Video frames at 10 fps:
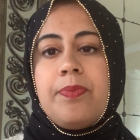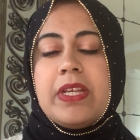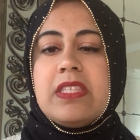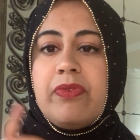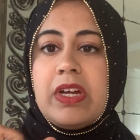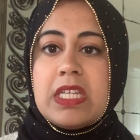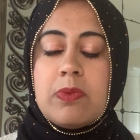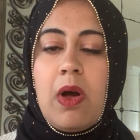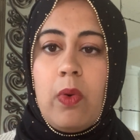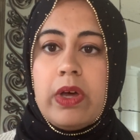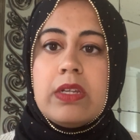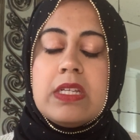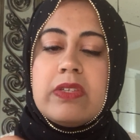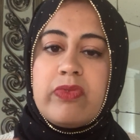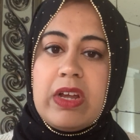It's a very small one.
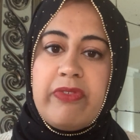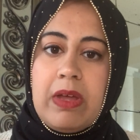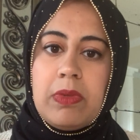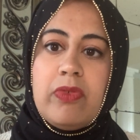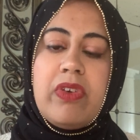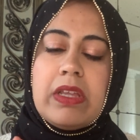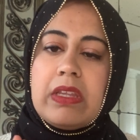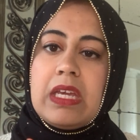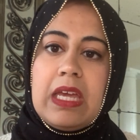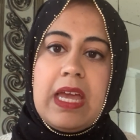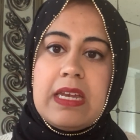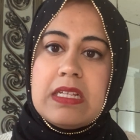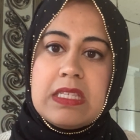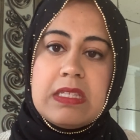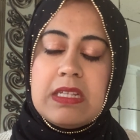It's family friendly, and
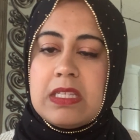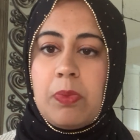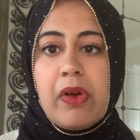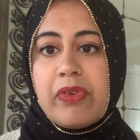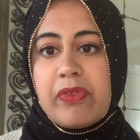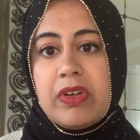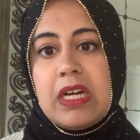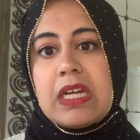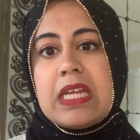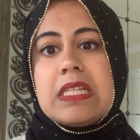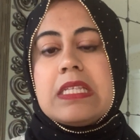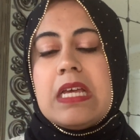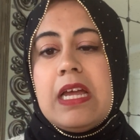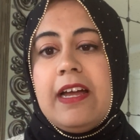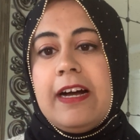it's perfect for young kids.
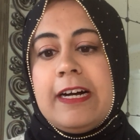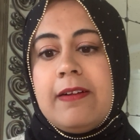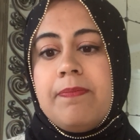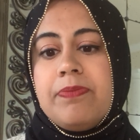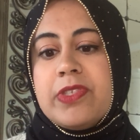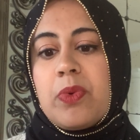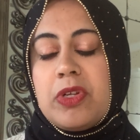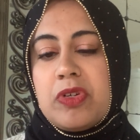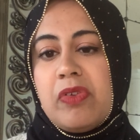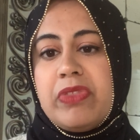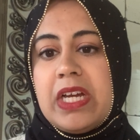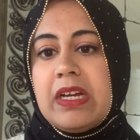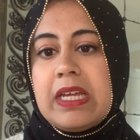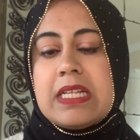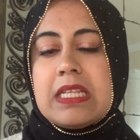So we drove there,
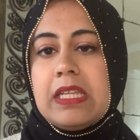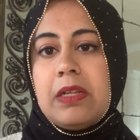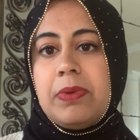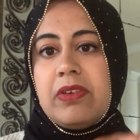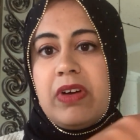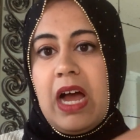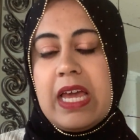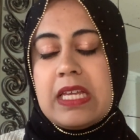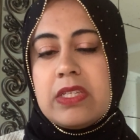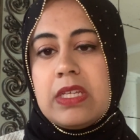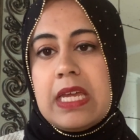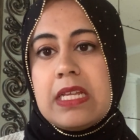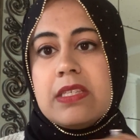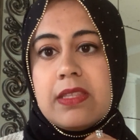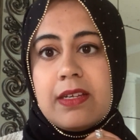and it's a little bit of a hike to get
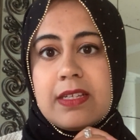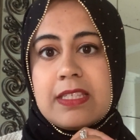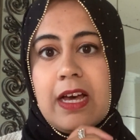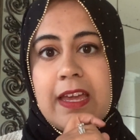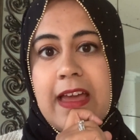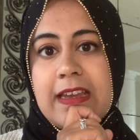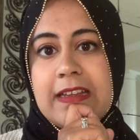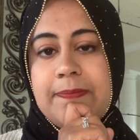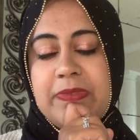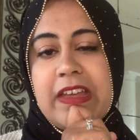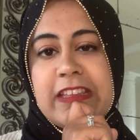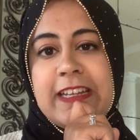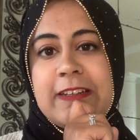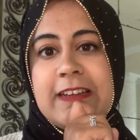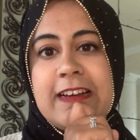into the slot canyon, and
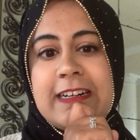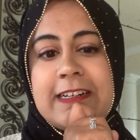then